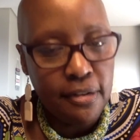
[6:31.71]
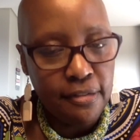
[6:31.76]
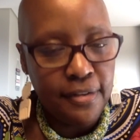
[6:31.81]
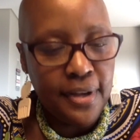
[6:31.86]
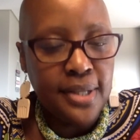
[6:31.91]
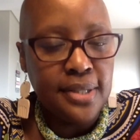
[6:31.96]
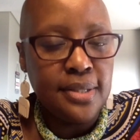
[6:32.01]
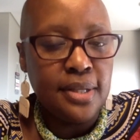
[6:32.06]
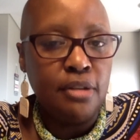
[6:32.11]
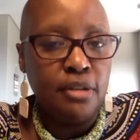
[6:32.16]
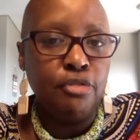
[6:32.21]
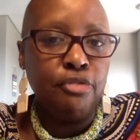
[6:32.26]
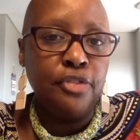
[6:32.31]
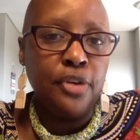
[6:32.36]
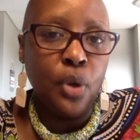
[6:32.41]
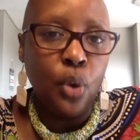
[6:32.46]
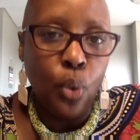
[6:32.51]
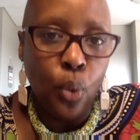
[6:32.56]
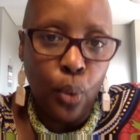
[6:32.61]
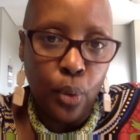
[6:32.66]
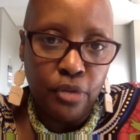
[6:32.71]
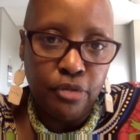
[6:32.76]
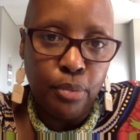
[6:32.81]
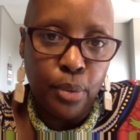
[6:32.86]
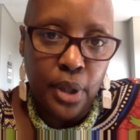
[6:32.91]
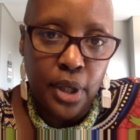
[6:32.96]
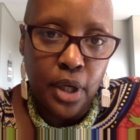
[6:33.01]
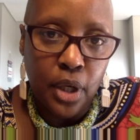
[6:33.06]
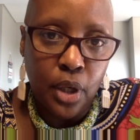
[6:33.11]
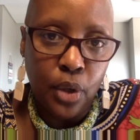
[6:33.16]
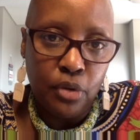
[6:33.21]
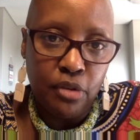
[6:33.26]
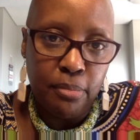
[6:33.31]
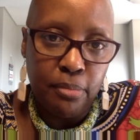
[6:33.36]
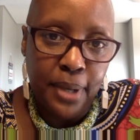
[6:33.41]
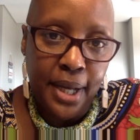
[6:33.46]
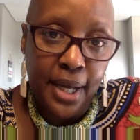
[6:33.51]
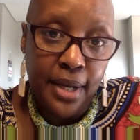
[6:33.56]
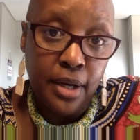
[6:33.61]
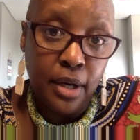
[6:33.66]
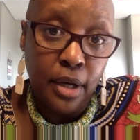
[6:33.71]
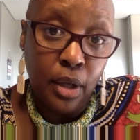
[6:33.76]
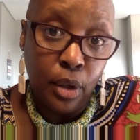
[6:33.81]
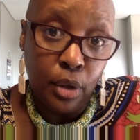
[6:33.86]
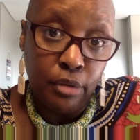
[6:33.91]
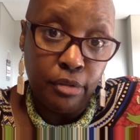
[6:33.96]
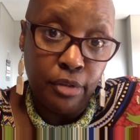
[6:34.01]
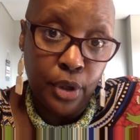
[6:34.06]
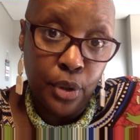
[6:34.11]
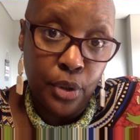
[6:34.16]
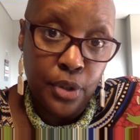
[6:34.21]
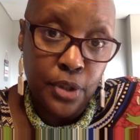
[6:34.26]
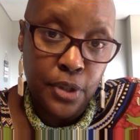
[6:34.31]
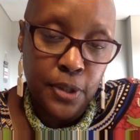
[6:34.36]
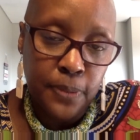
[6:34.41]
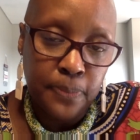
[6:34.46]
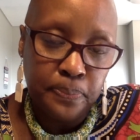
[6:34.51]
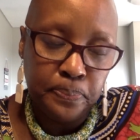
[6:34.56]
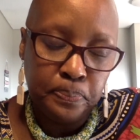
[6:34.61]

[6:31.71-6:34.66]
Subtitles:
facing fear or if we're in a lot of pain and a lot of hurt.